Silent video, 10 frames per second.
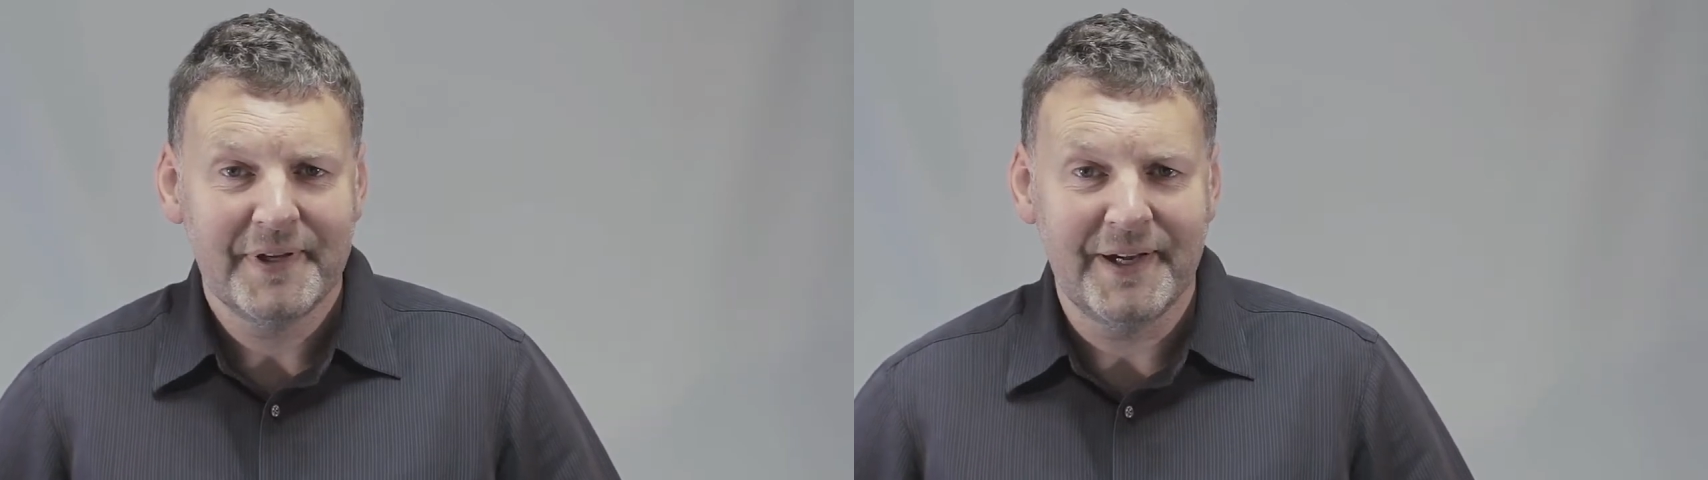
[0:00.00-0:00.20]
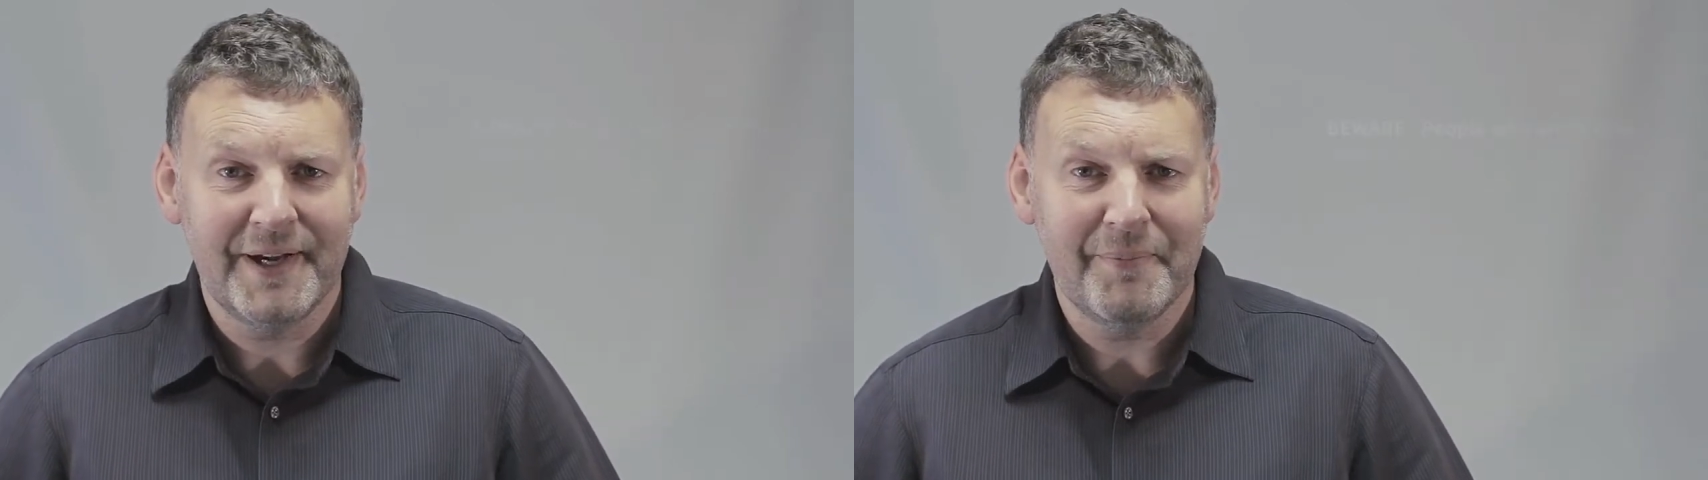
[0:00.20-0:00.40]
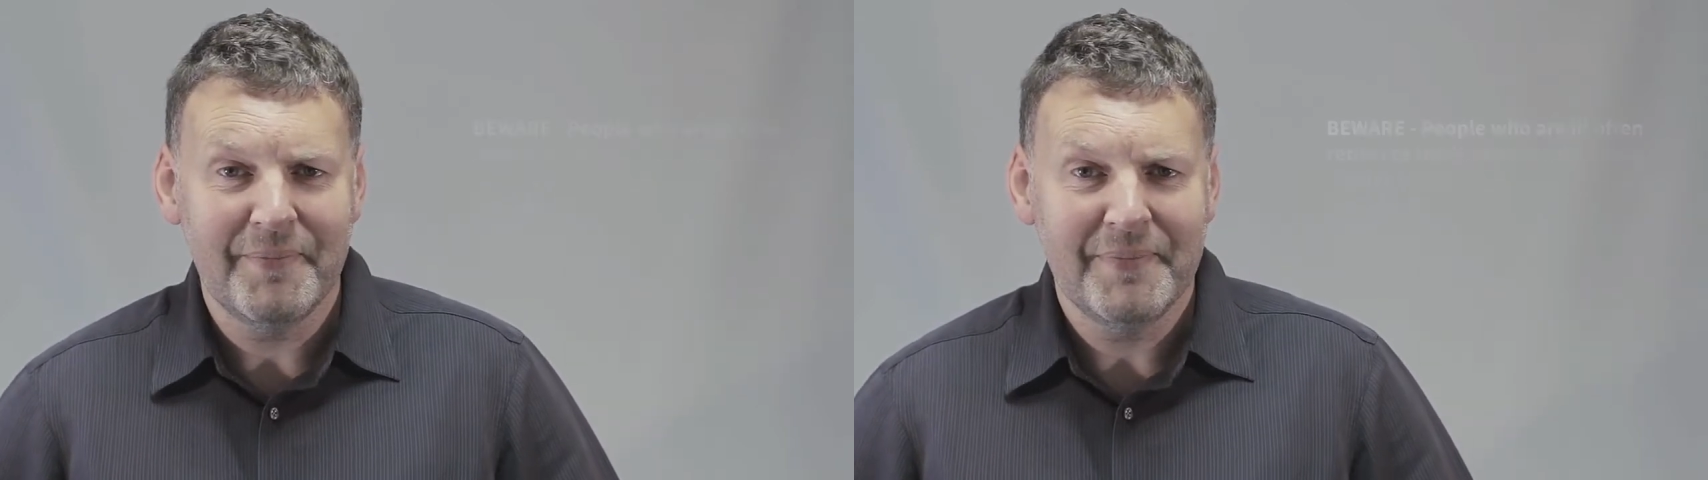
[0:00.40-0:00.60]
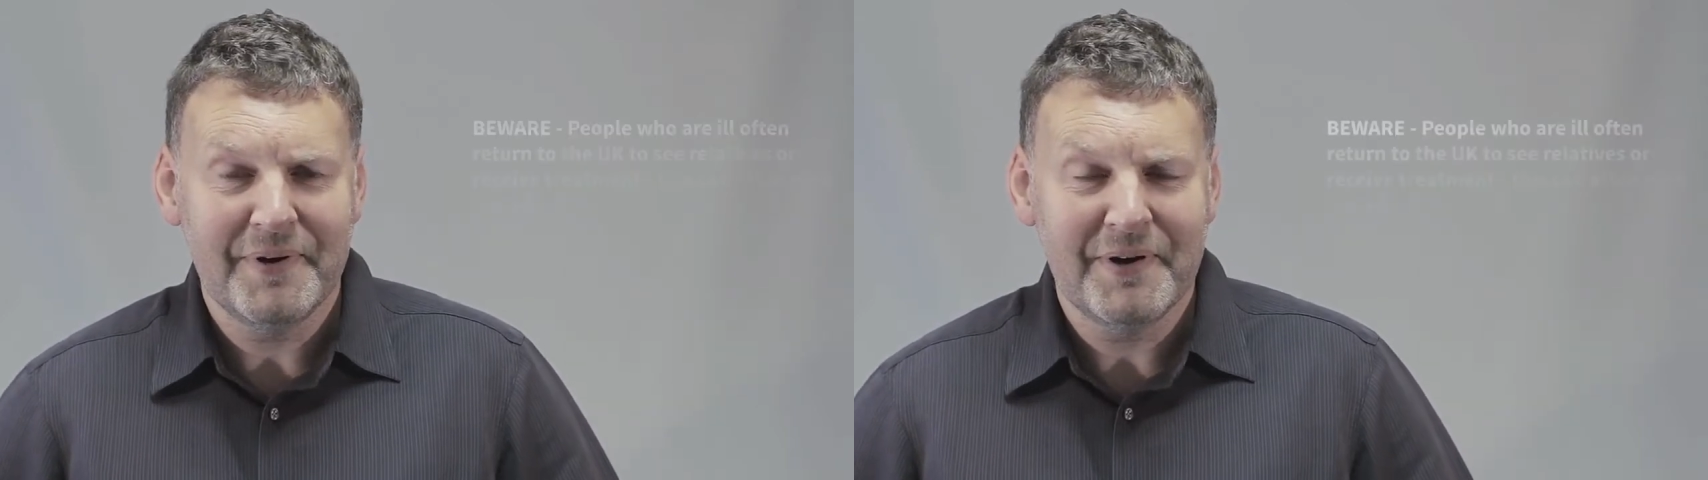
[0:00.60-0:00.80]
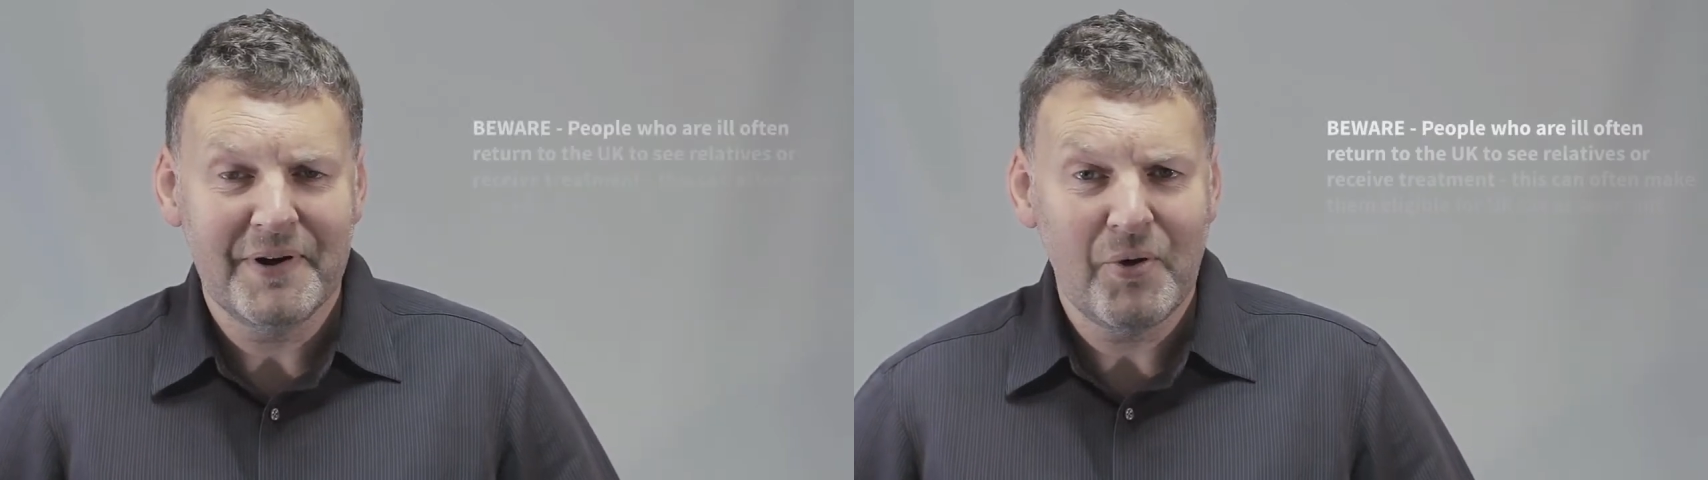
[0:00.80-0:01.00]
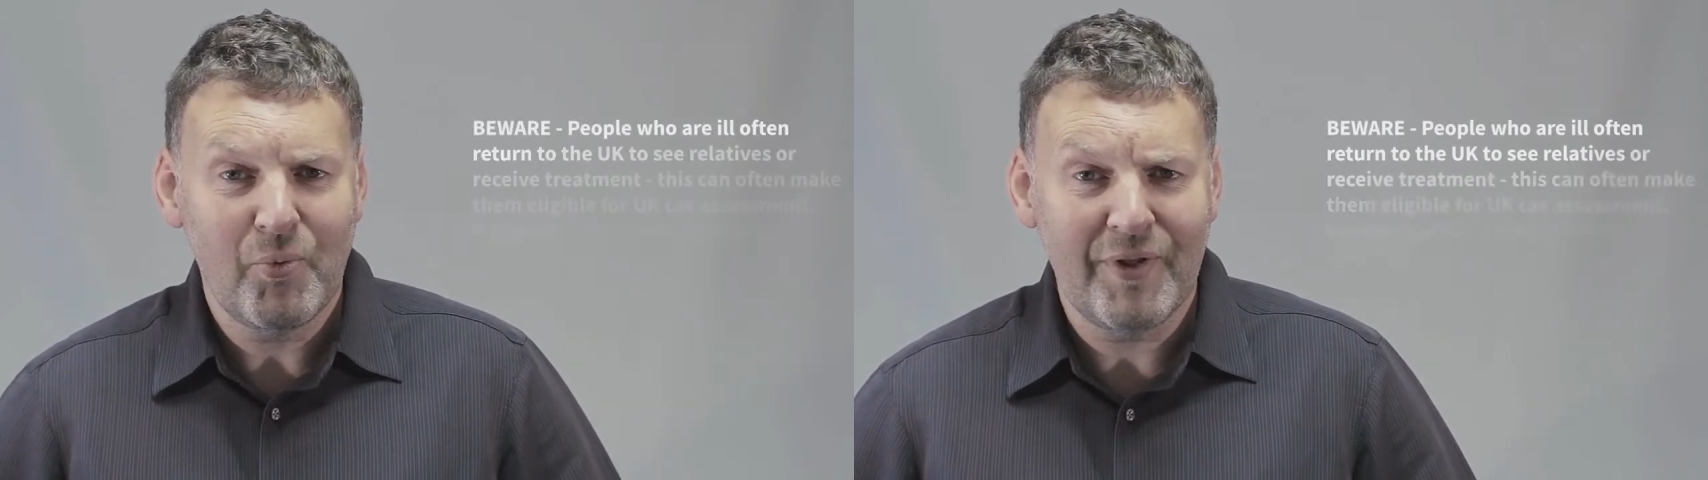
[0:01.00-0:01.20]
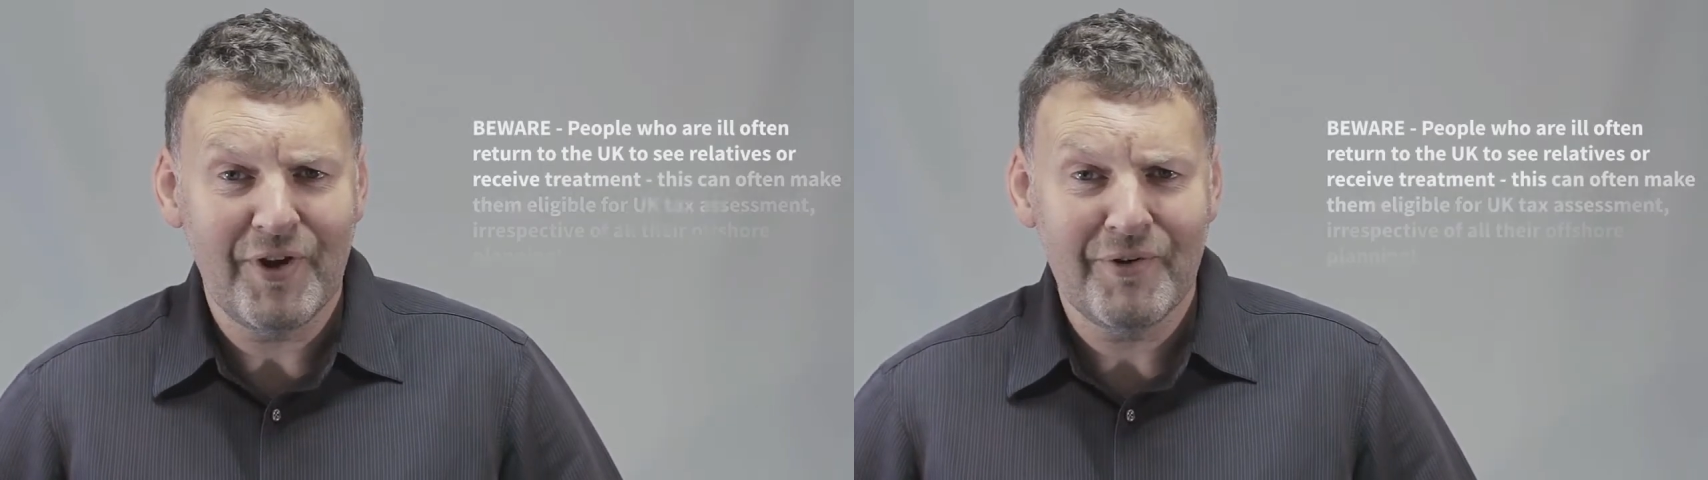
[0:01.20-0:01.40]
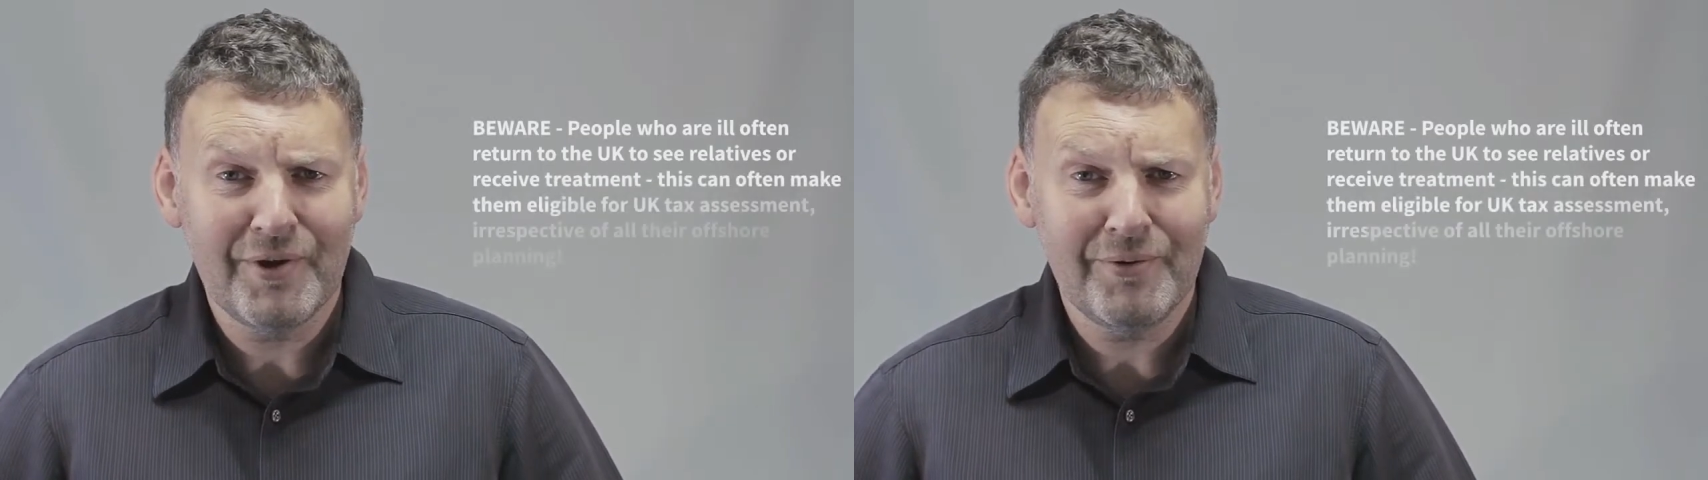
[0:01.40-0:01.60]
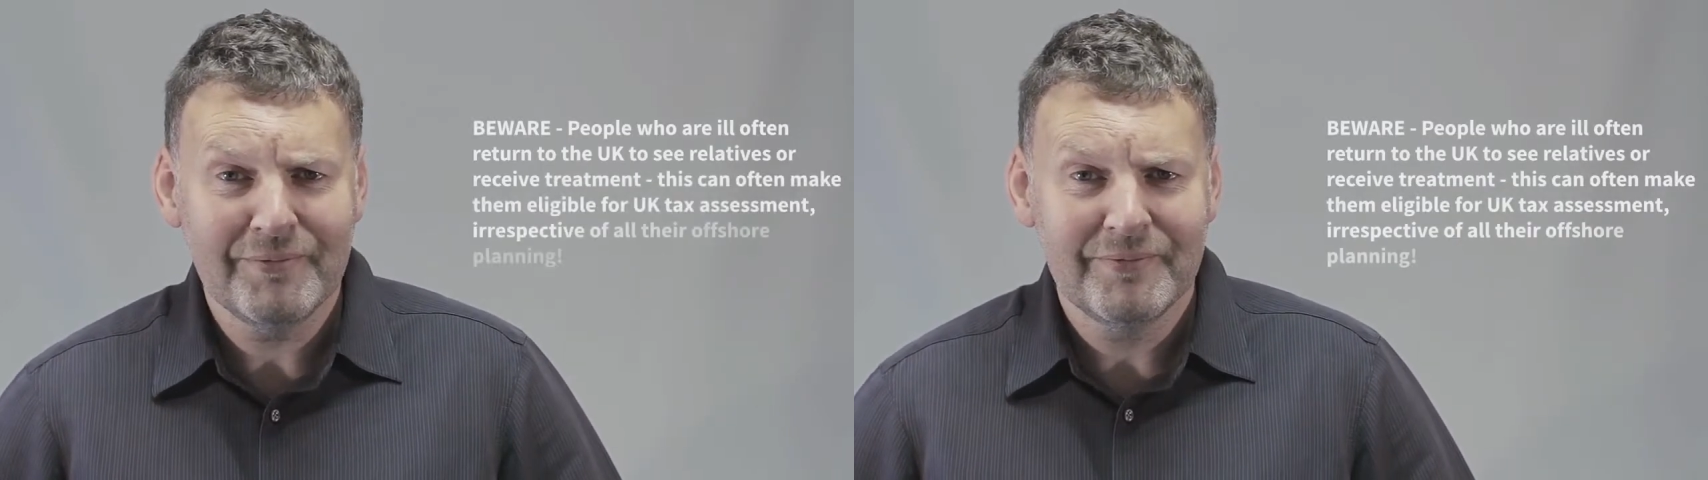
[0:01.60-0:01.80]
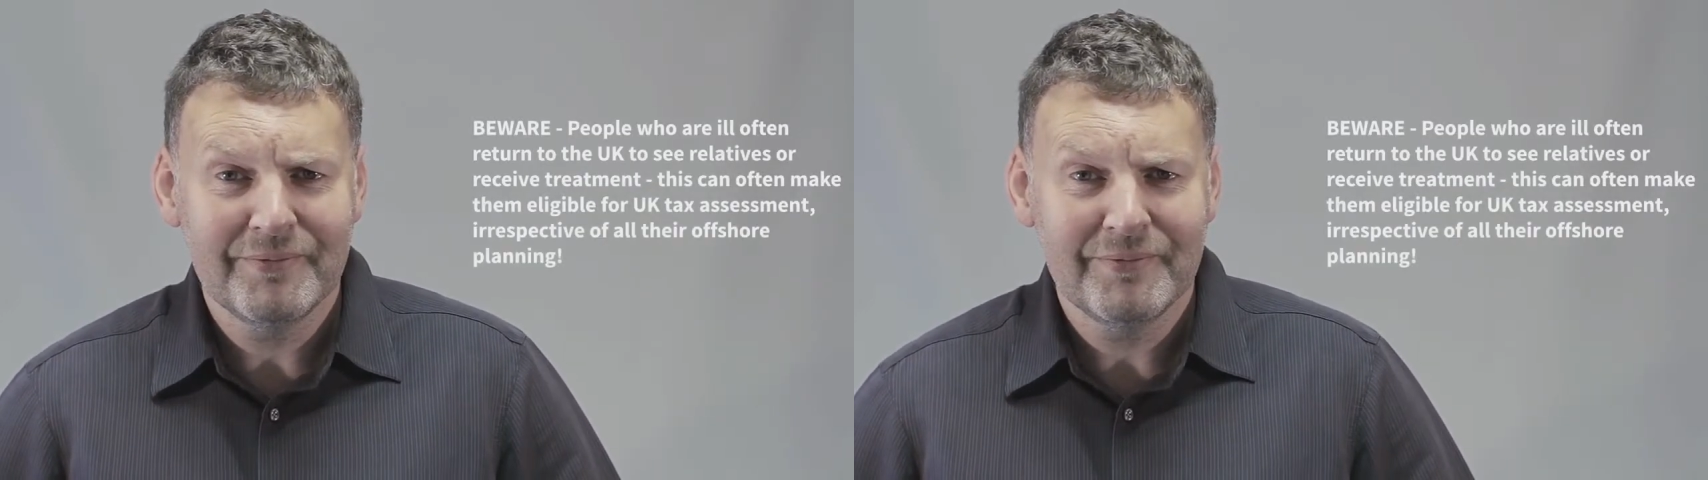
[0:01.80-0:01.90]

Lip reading: When they're ill,